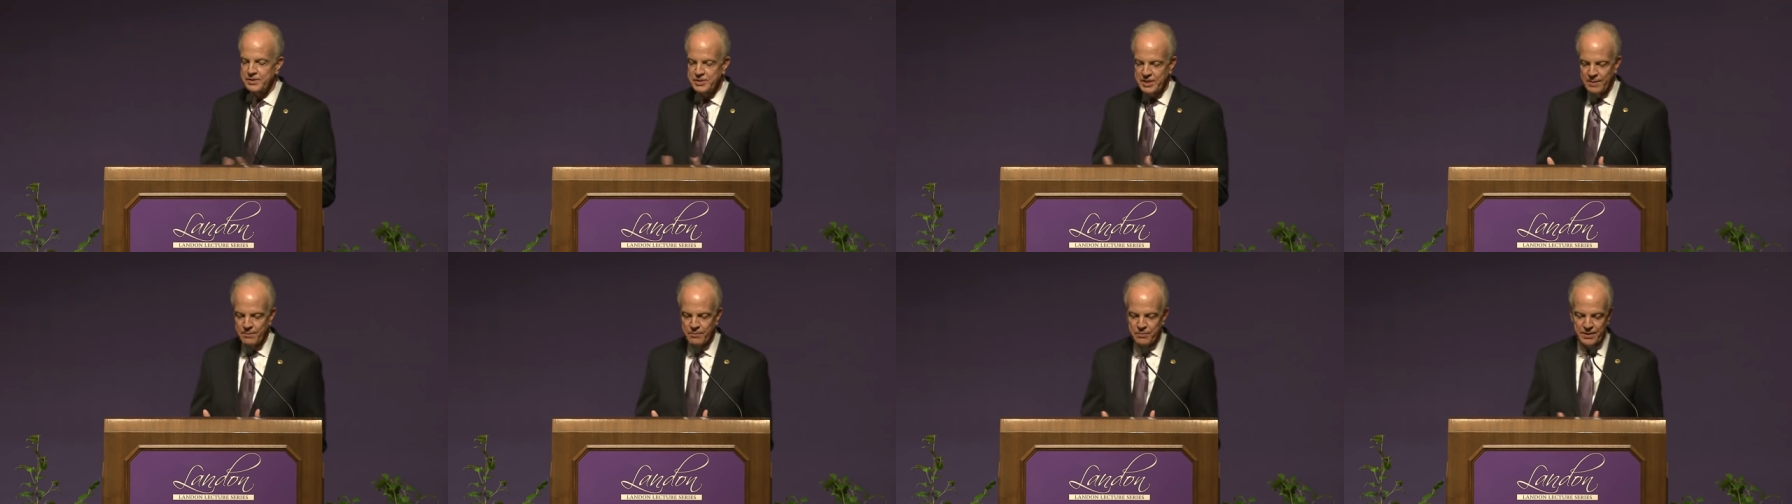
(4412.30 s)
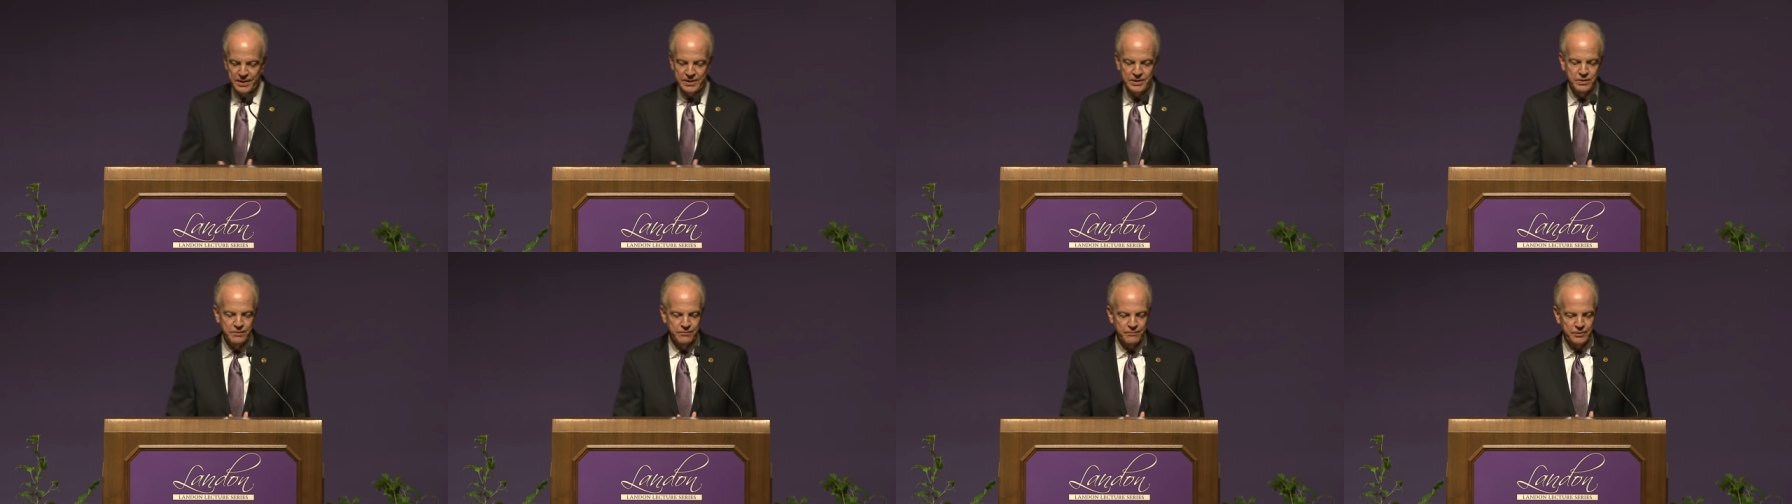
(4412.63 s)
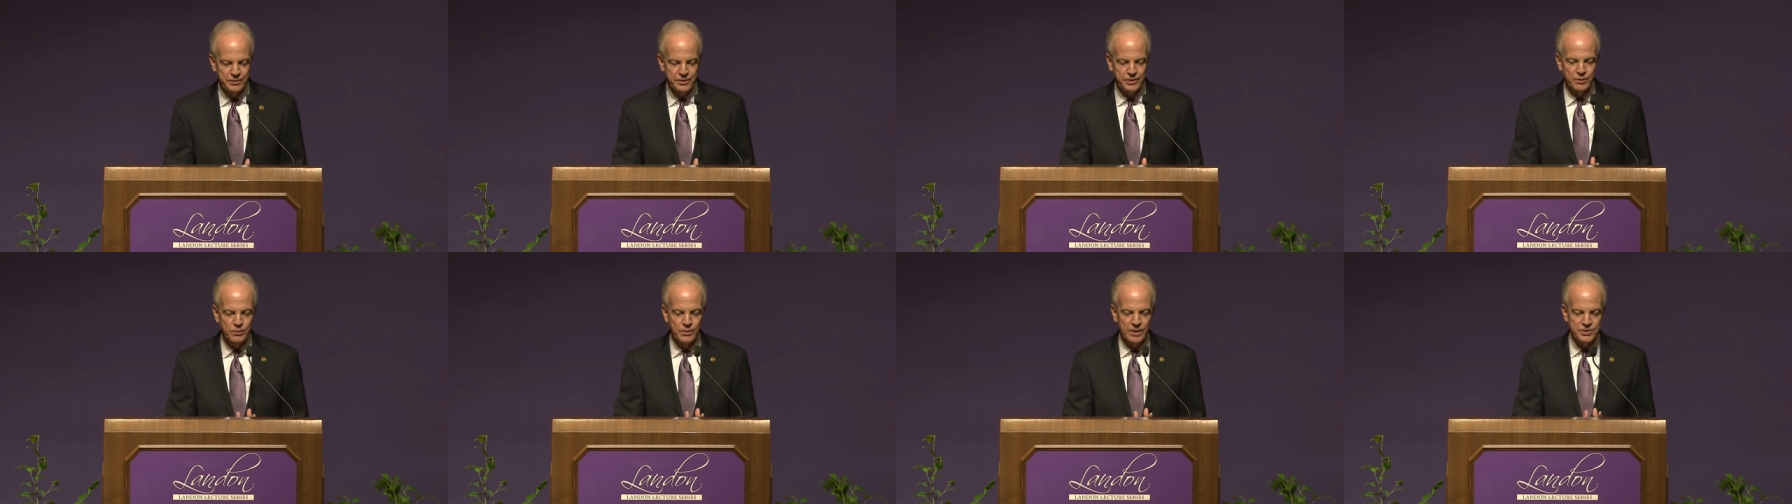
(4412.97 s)
Tim, thank you for
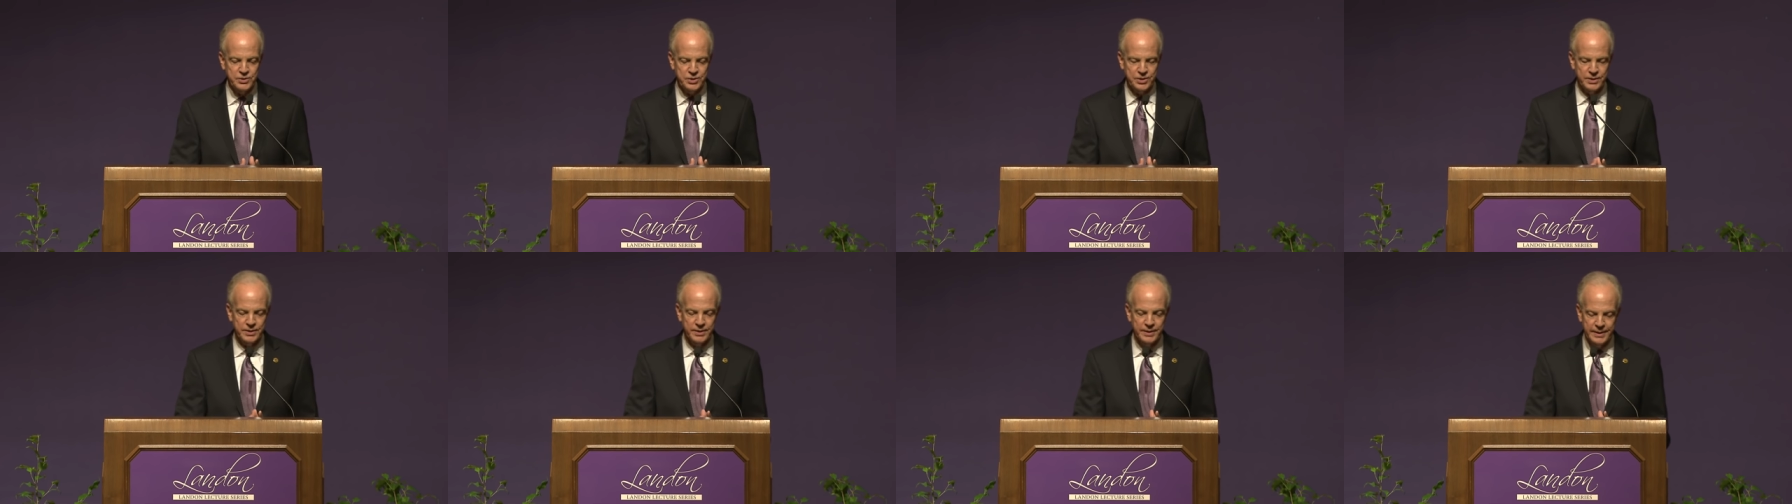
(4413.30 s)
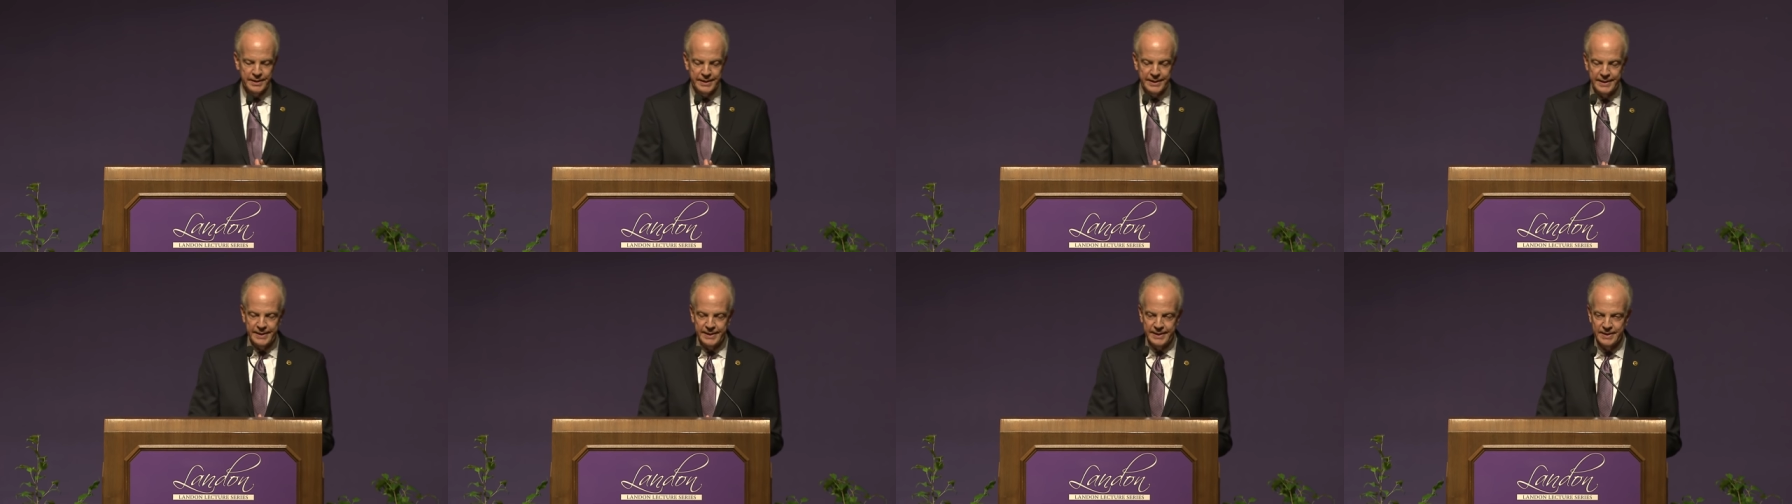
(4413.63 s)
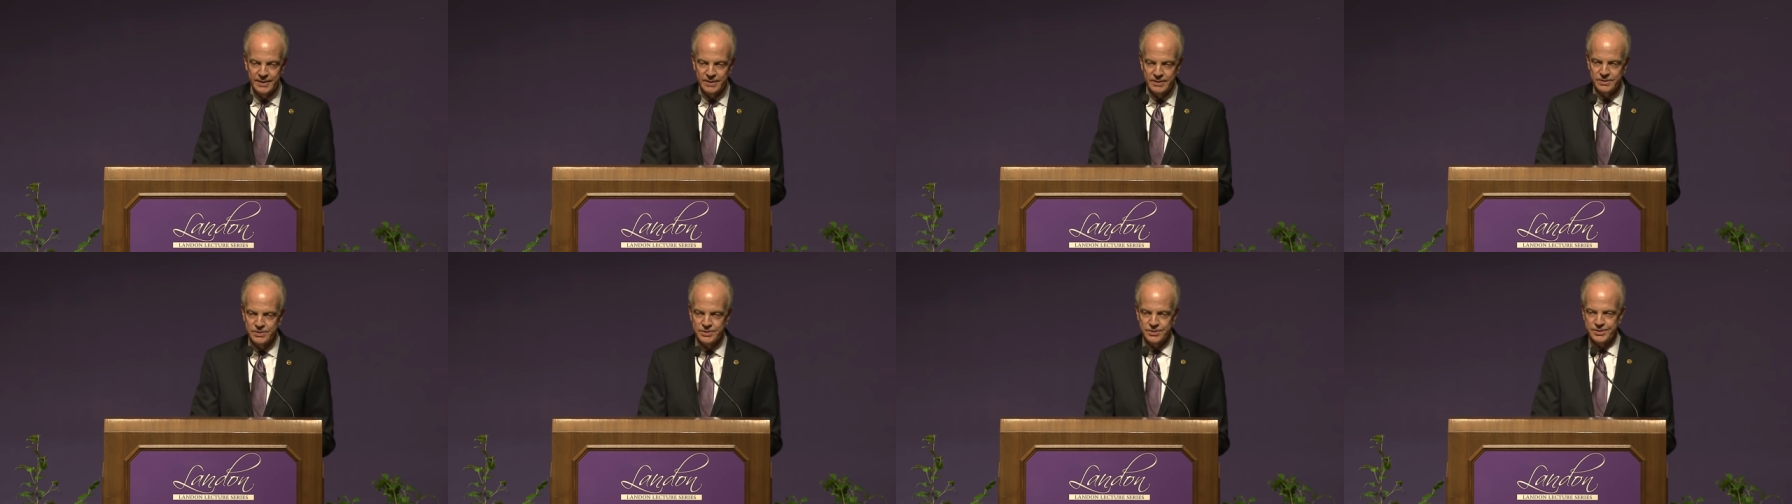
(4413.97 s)
your question. it, it
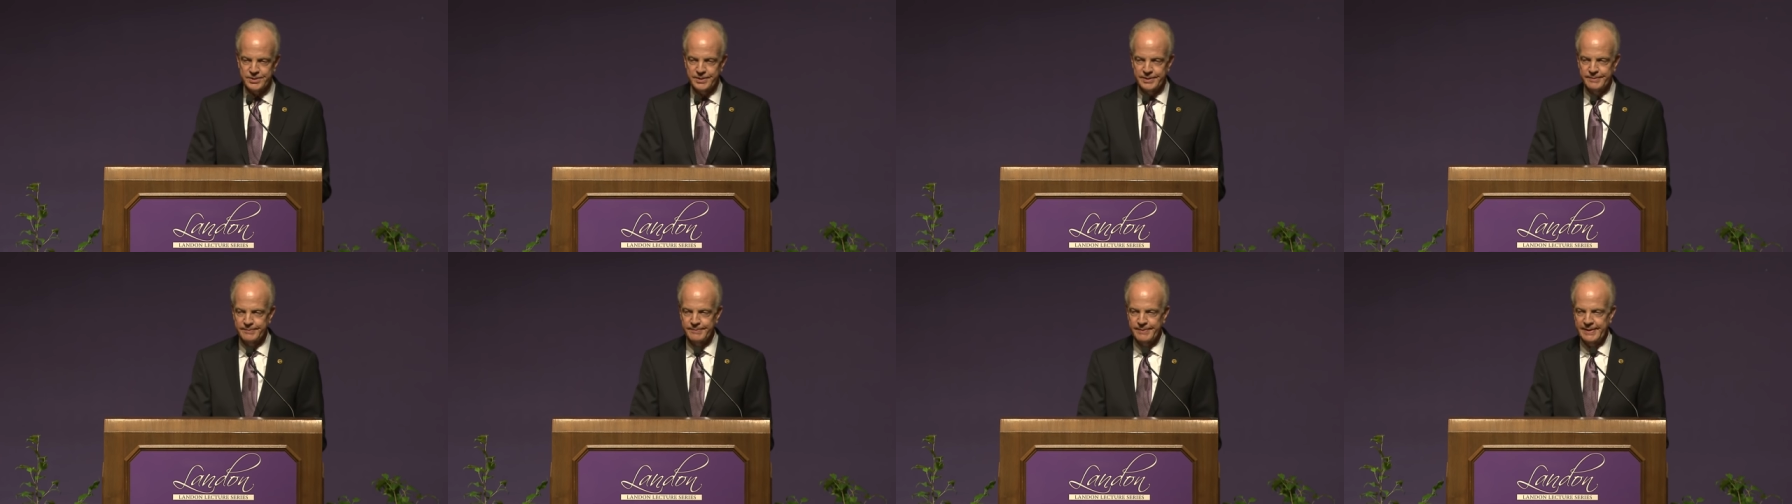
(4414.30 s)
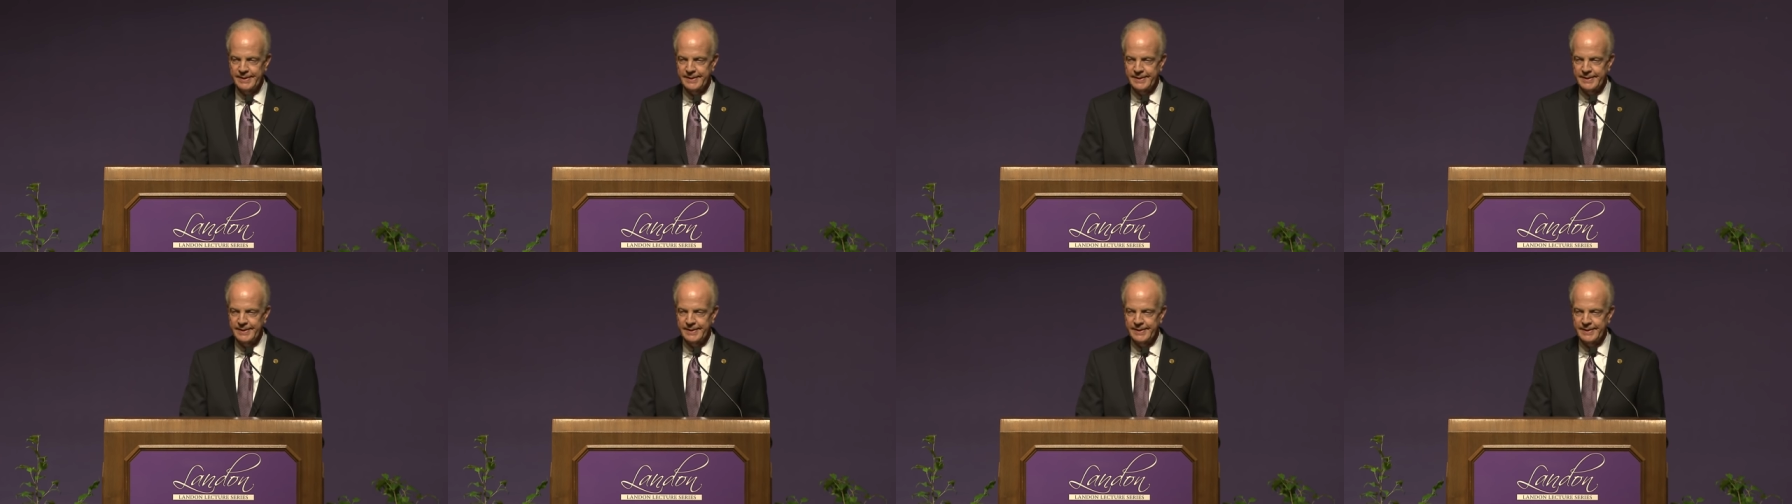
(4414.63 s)
is, a,